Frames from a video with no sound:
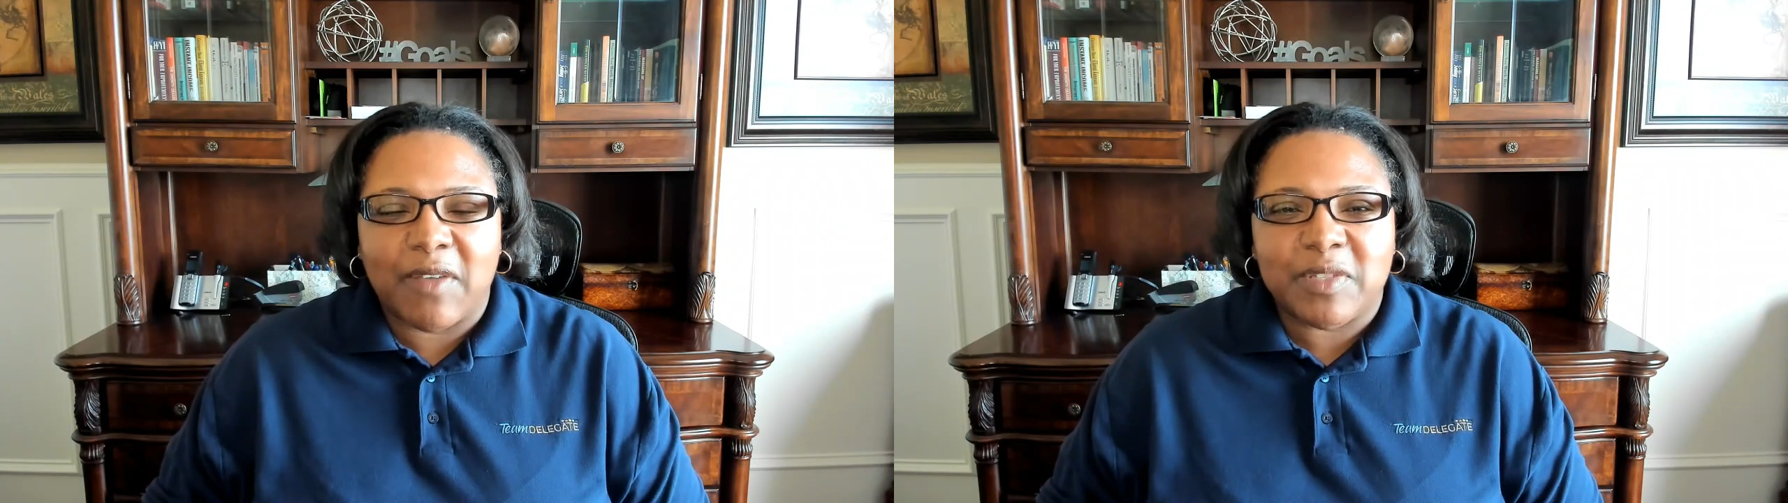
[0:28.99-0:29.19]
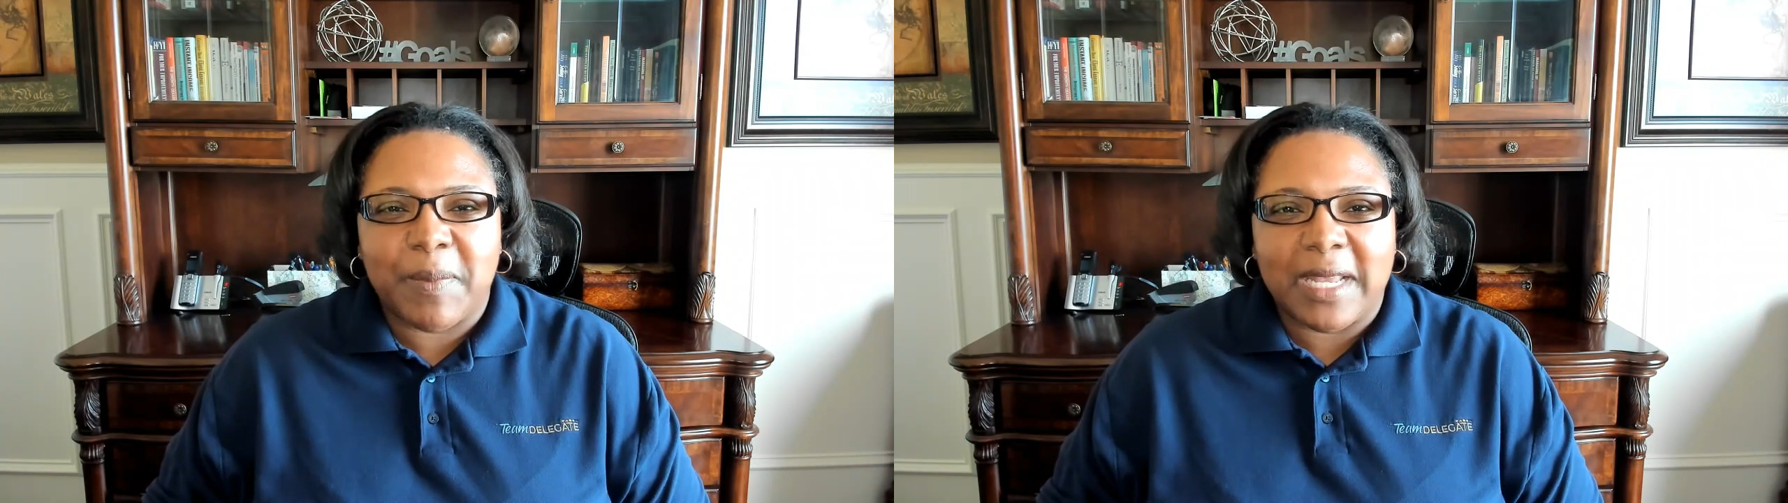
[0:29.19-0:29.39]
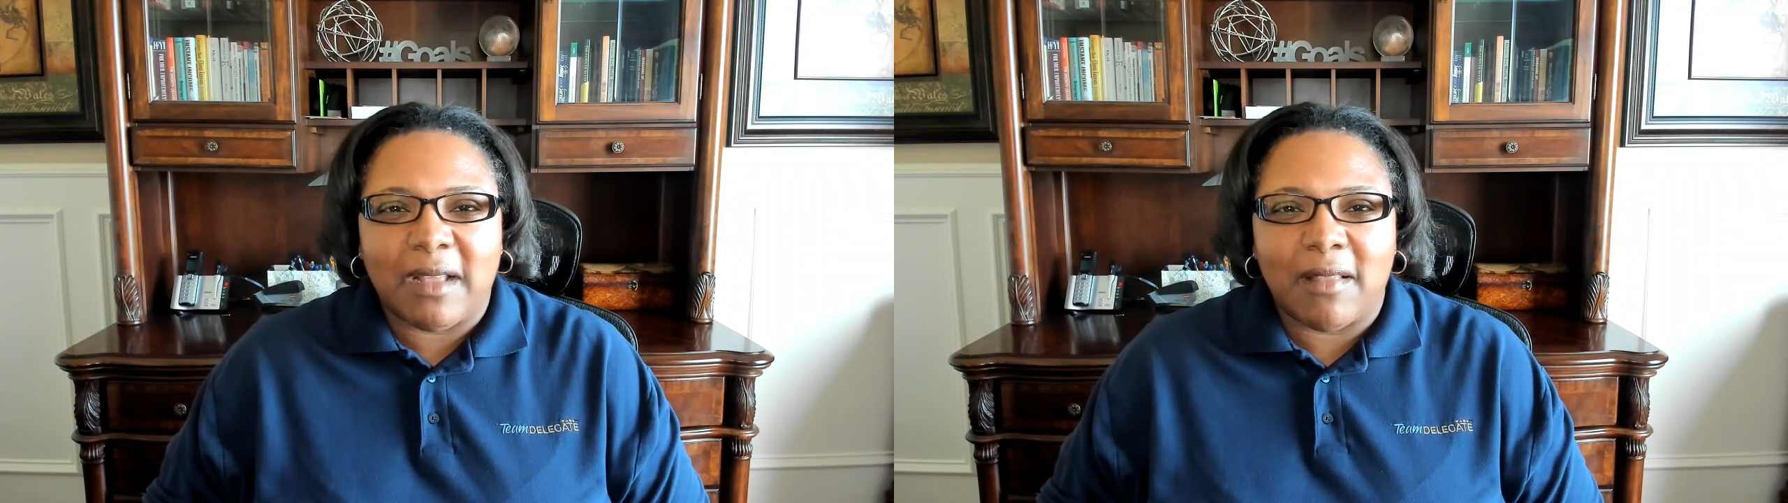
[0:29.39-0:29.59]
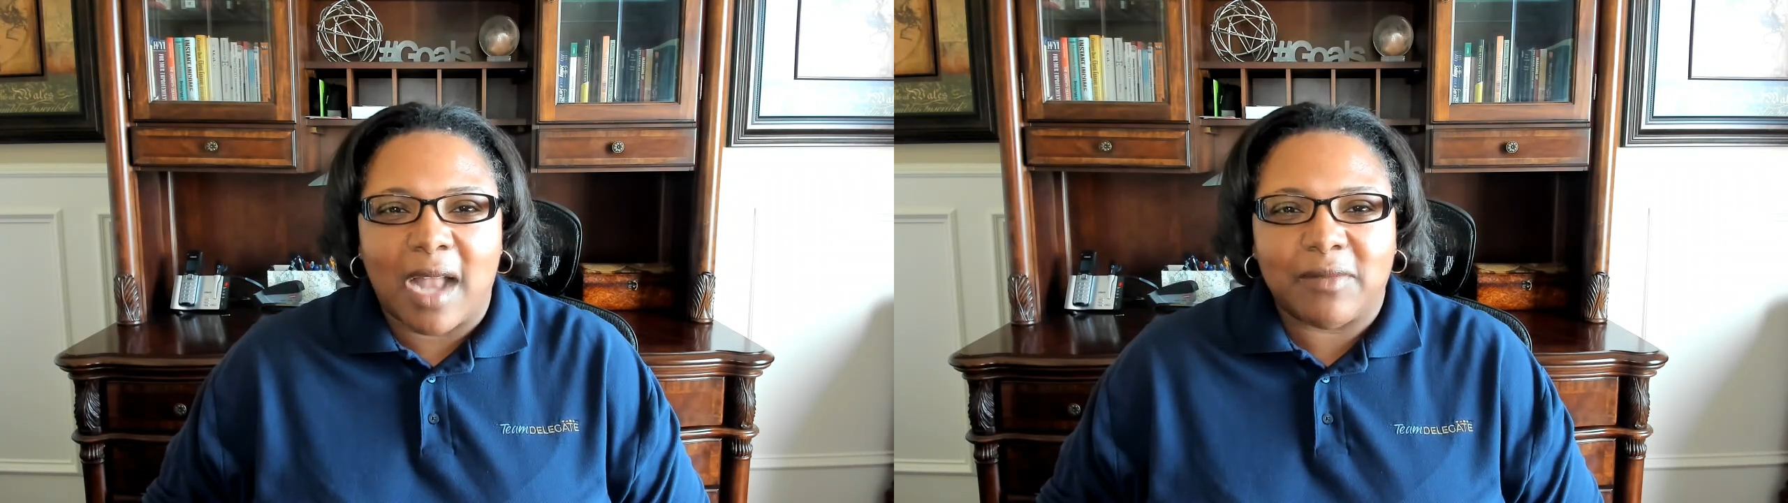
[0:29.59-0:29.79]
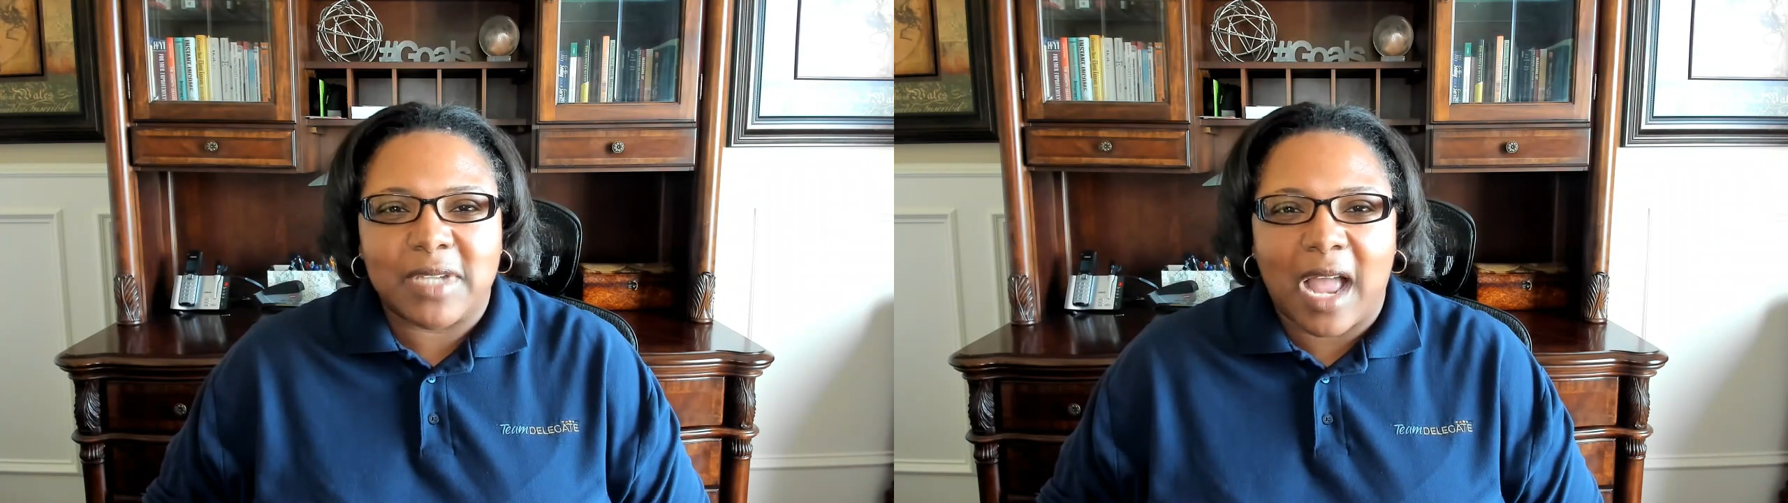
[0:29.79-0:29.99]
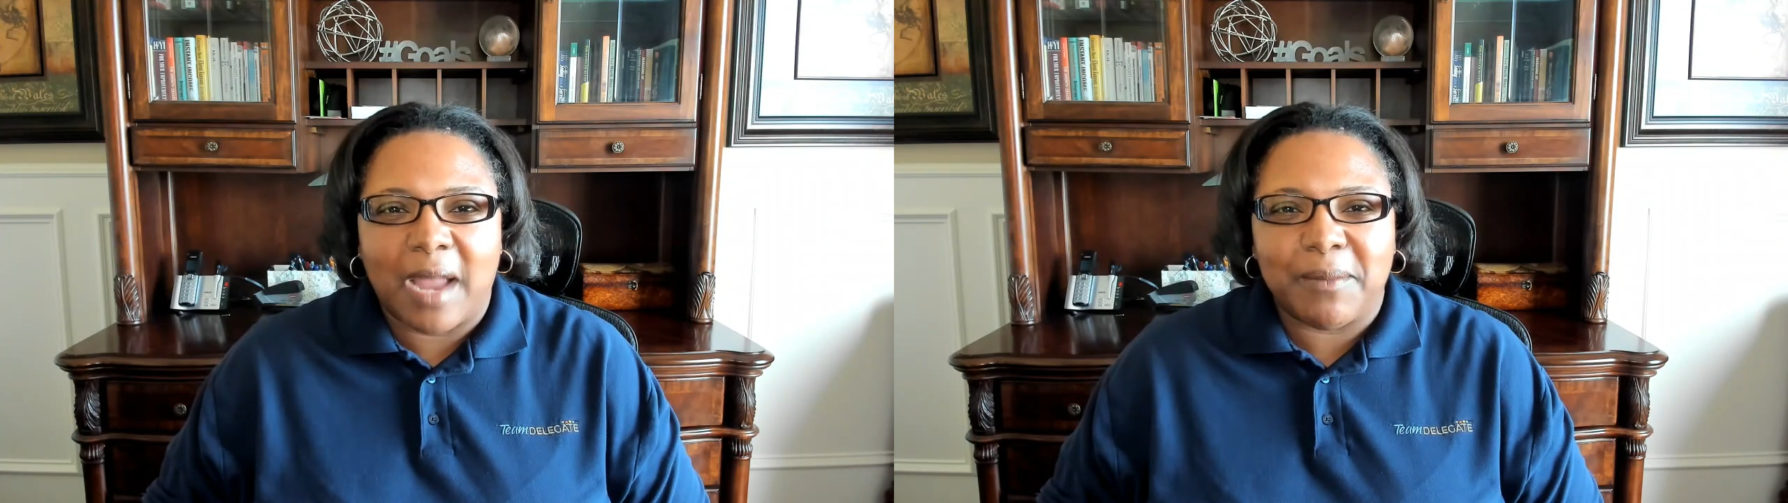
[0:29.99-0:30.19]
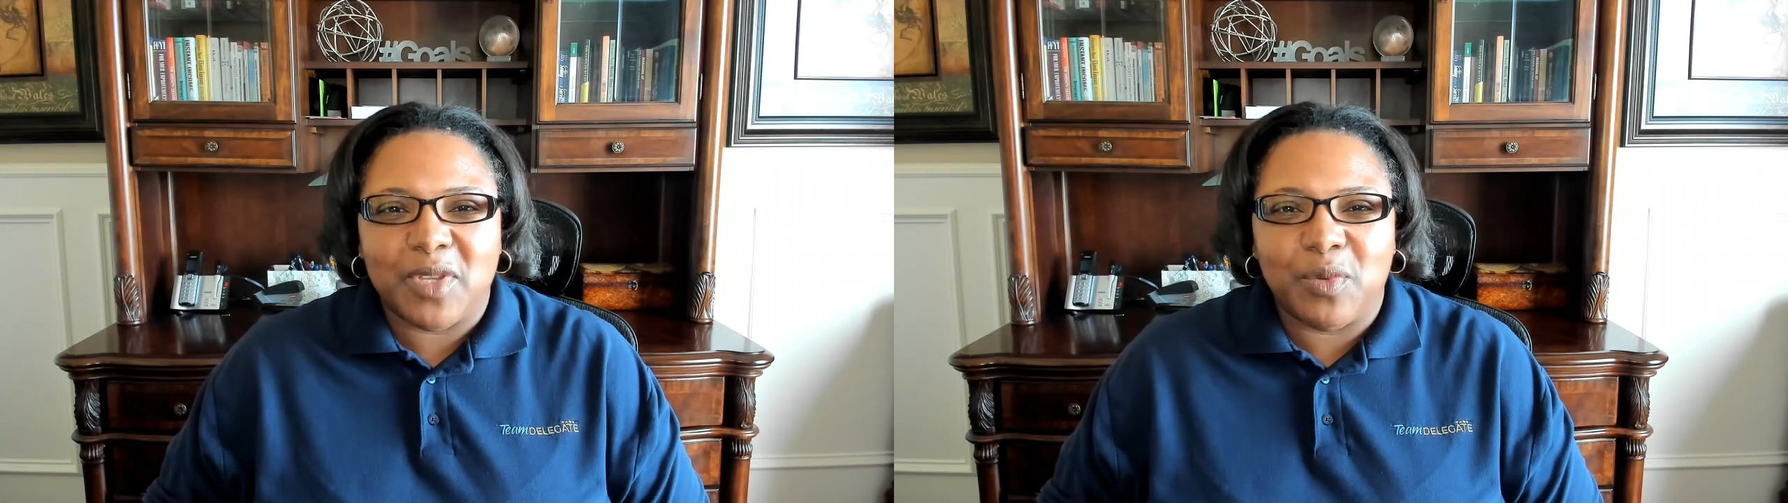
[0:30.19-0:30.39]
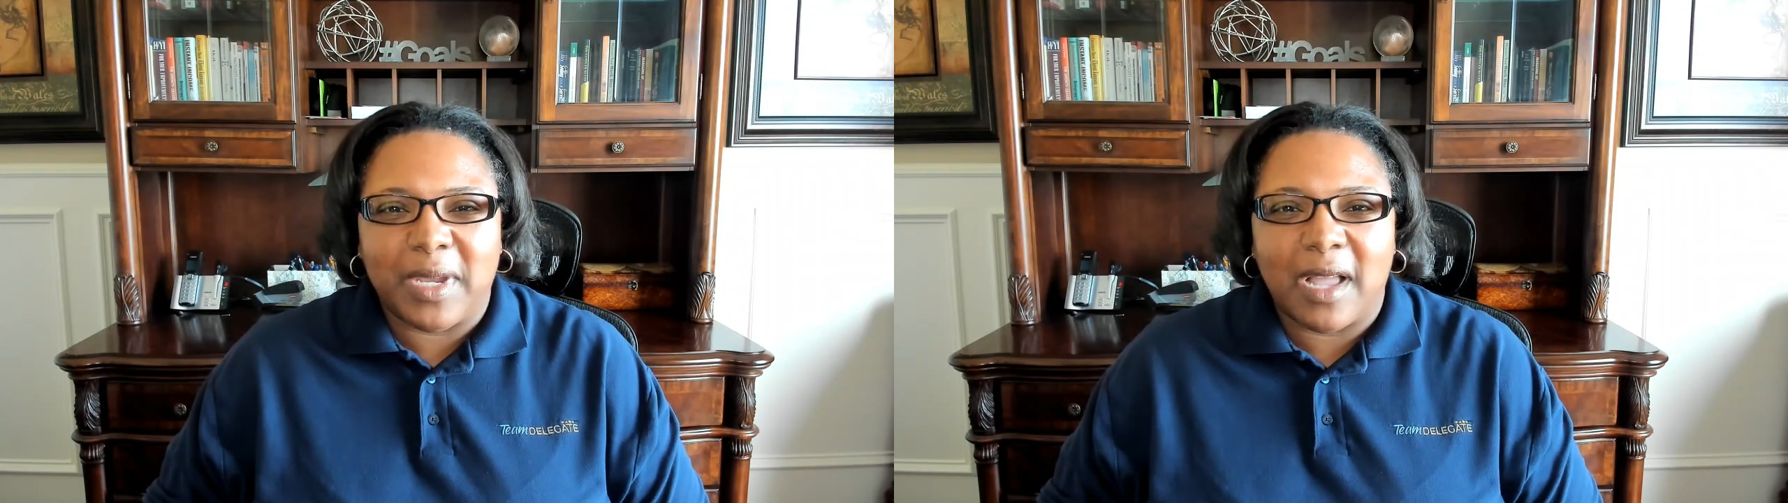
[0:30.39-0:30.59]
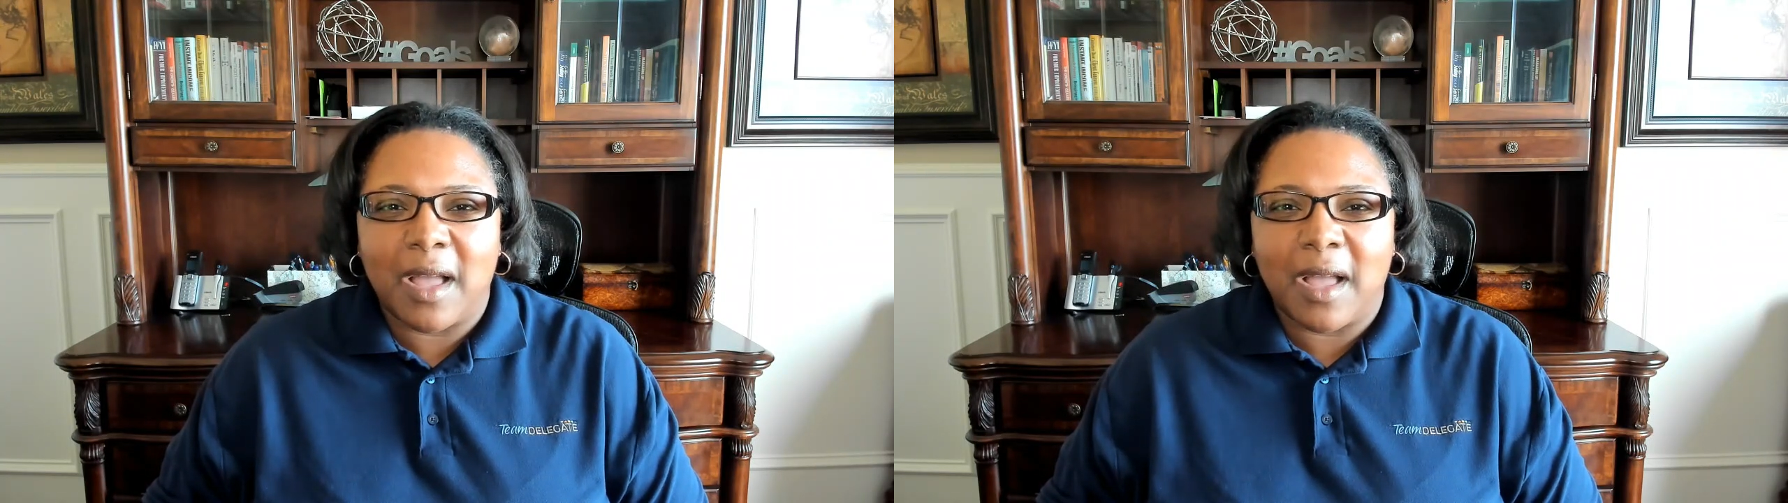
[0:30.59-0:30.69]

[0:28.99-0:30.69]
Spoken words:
spending a lot of time doing